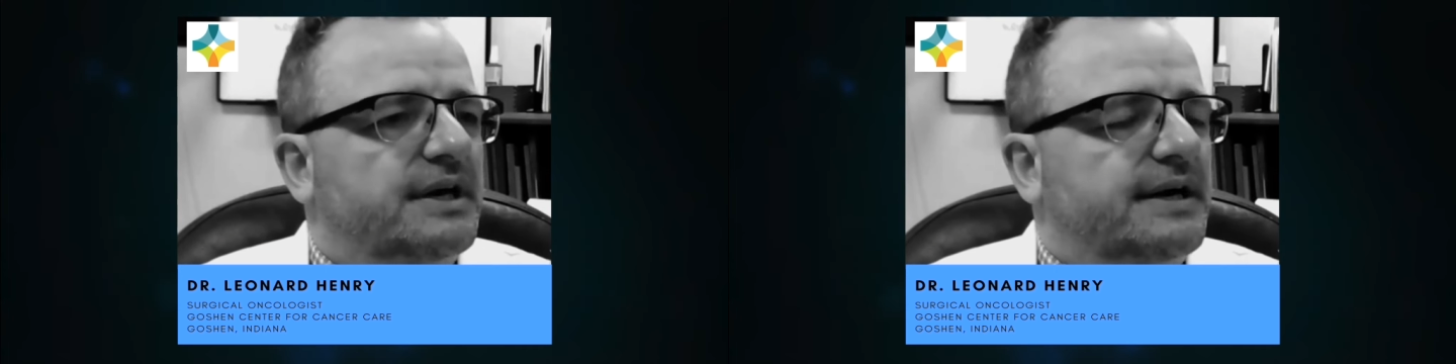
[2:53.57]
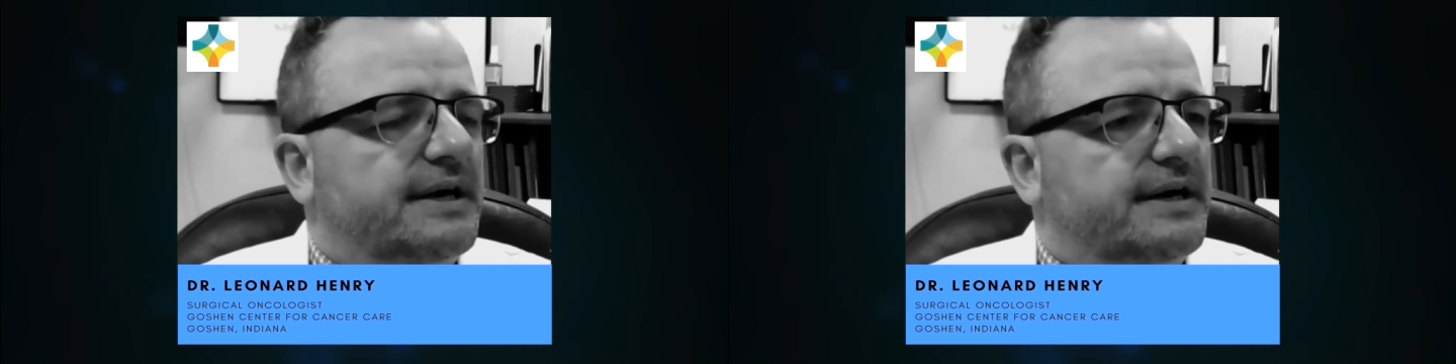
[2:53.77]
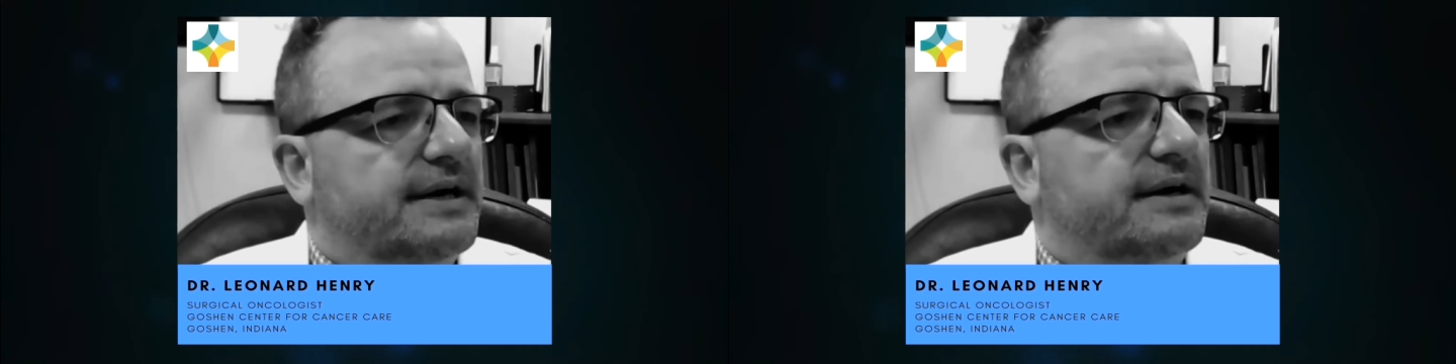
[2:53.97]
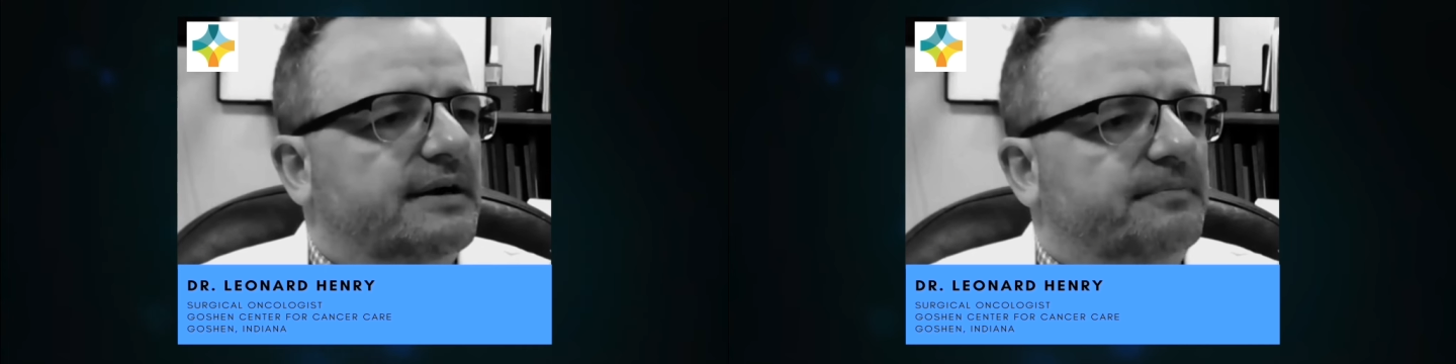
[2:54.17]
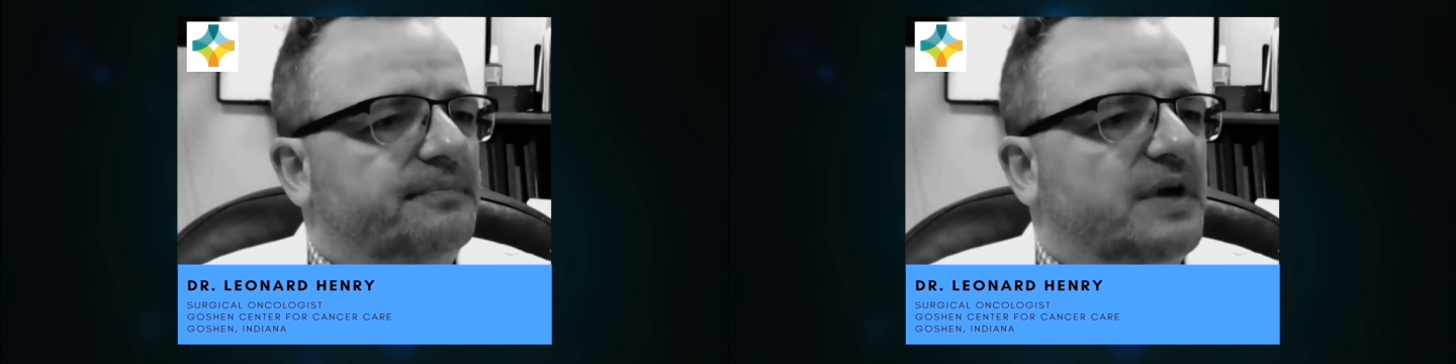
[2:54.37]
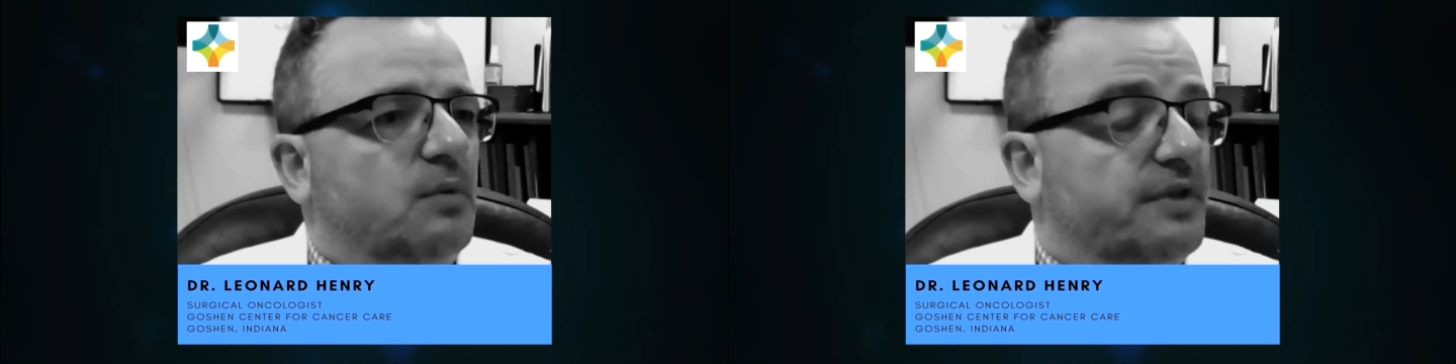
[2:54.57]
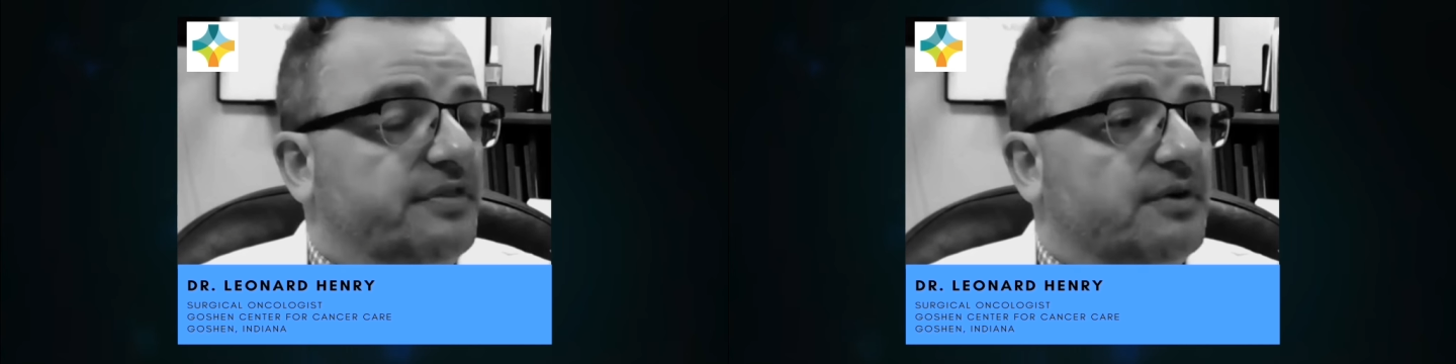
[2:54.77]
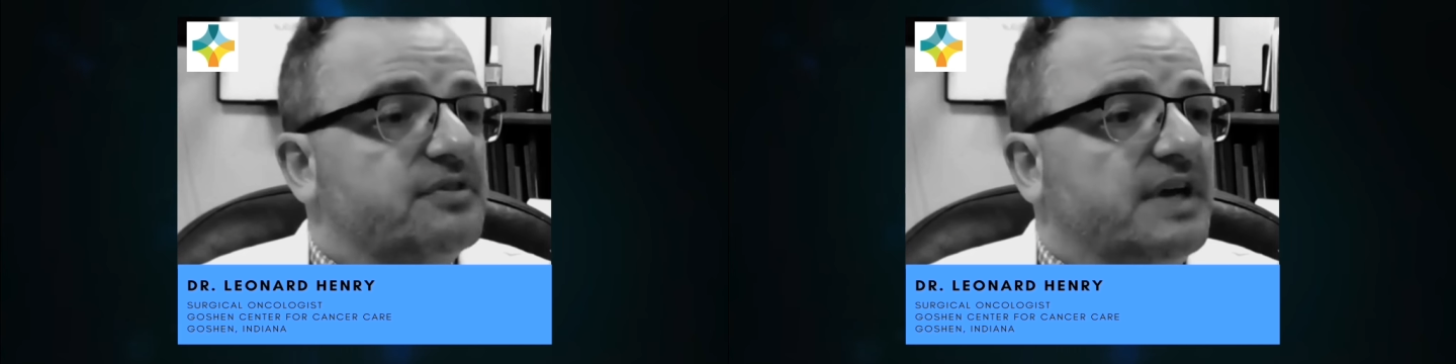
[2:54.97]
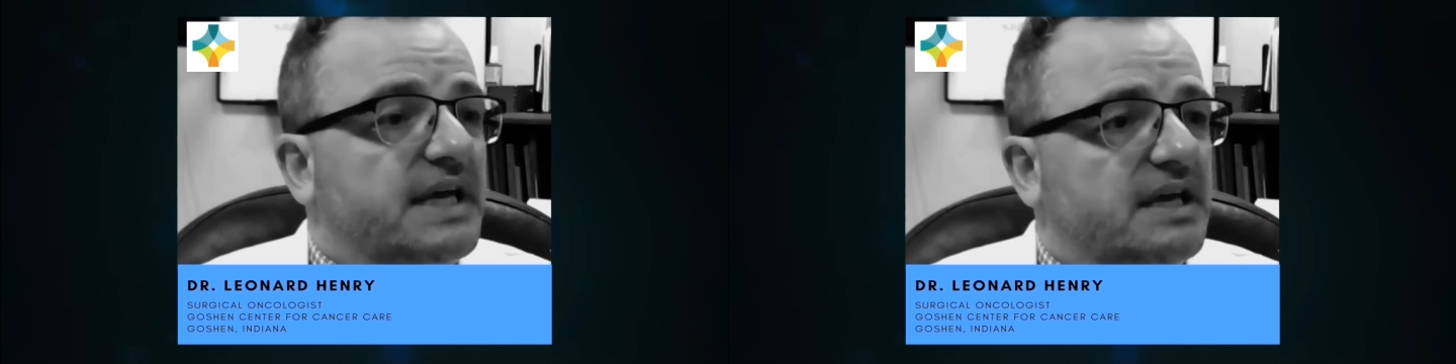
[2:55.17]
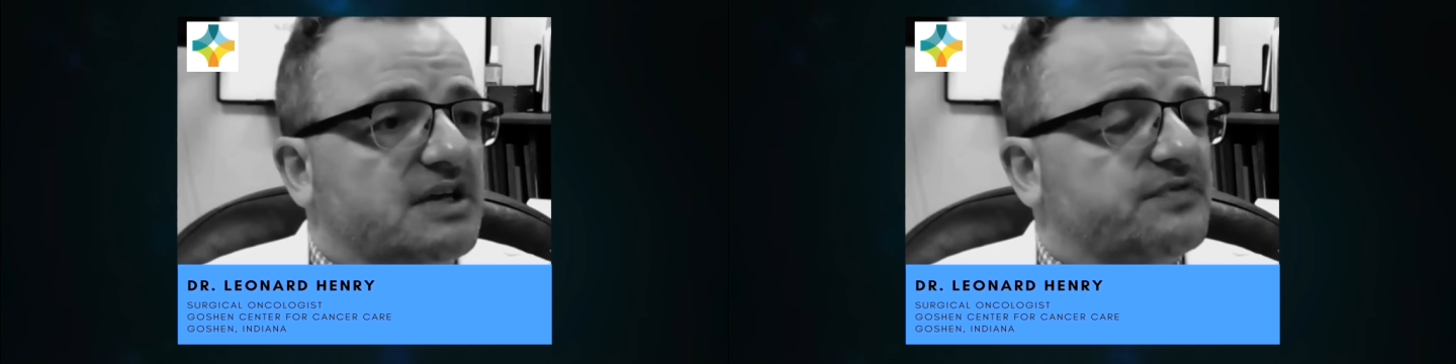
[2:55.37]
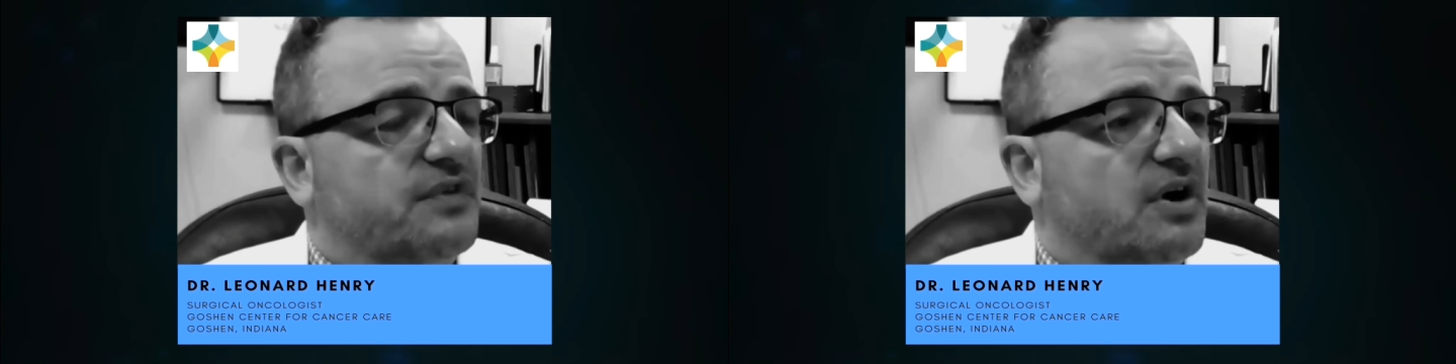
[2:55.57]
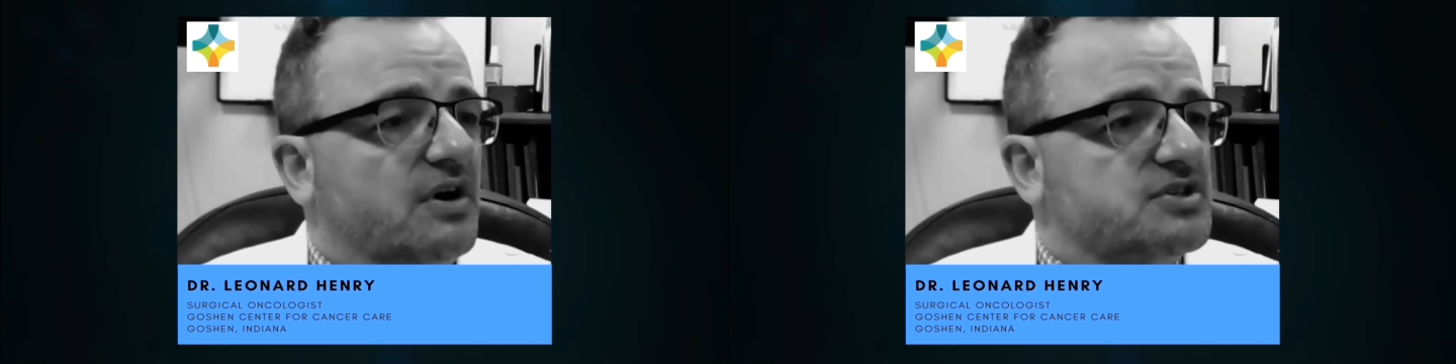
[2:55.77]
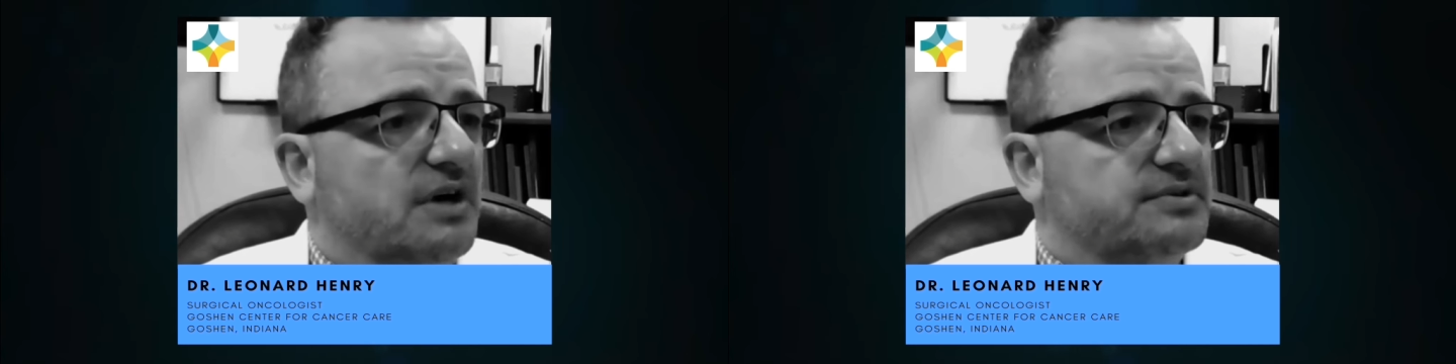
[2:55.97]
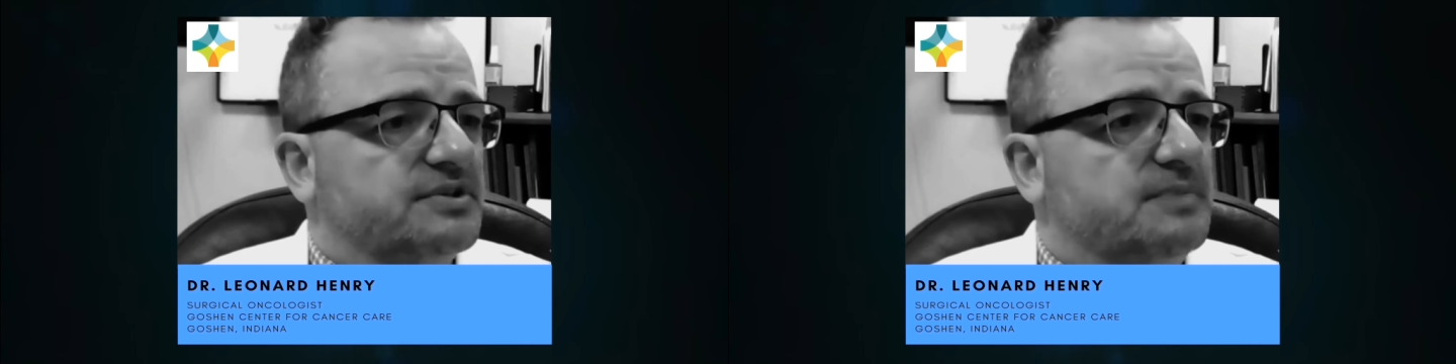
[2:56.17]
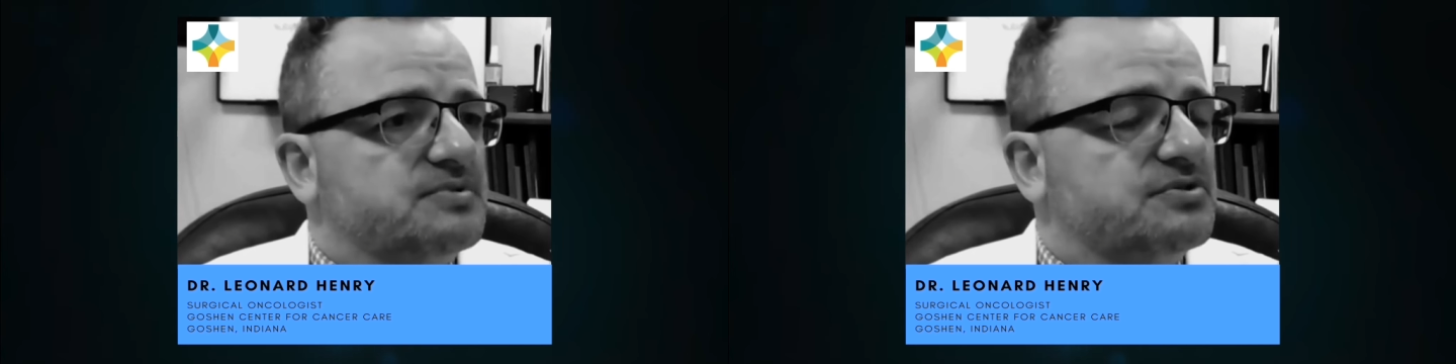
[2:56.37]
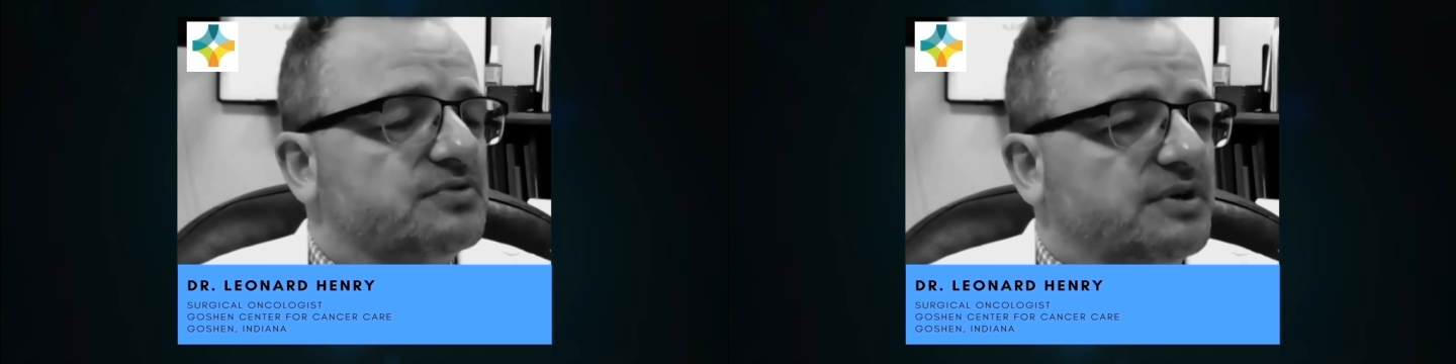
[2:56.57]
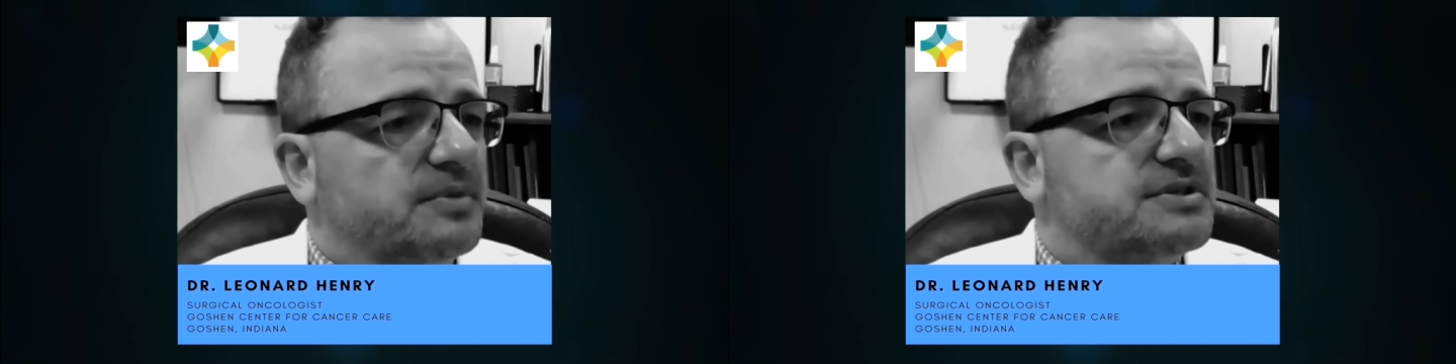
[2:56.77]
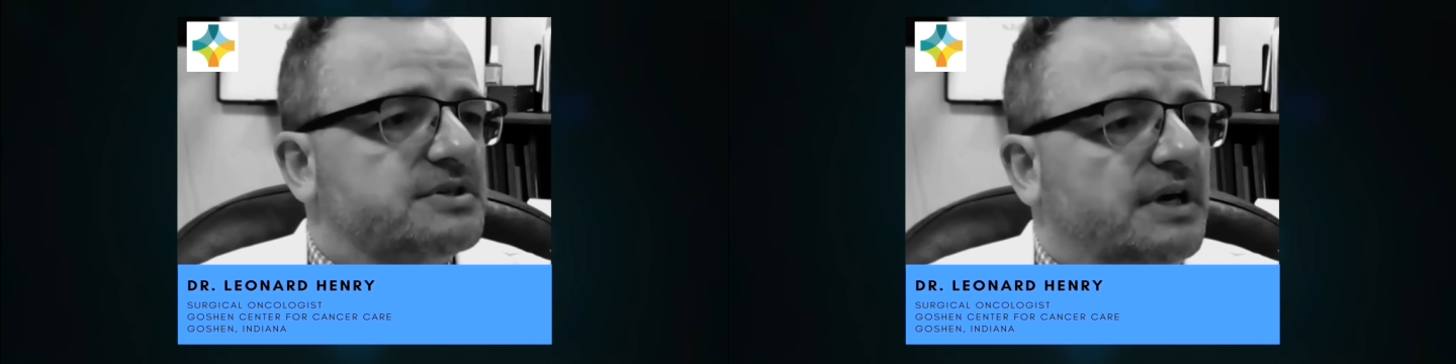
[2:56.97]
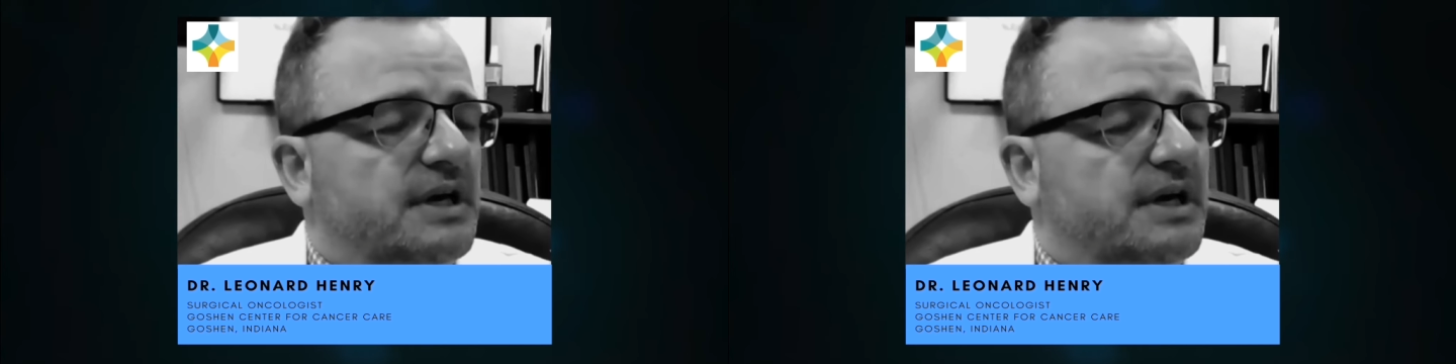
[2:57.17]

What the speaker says: and what they're thinking as far as other types of treatments.